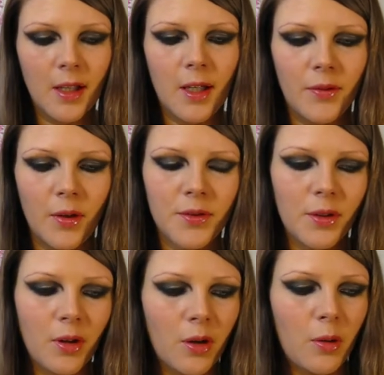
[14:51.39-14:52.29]
have
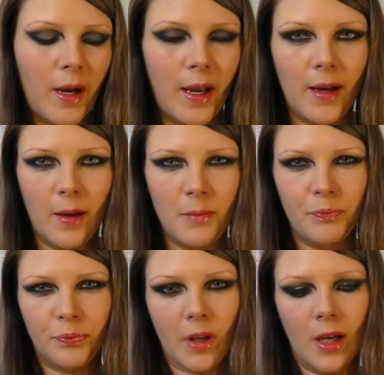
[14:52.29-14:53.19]
also got quite
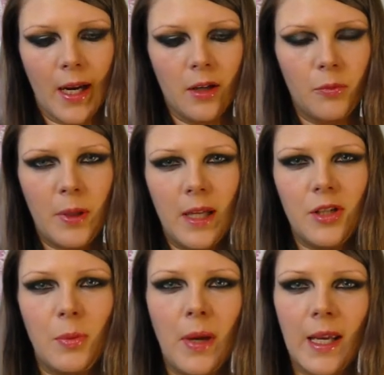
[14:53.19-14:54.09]
a kind of
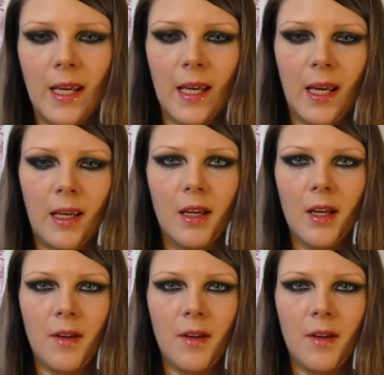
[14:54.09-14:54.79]
peachy pinky,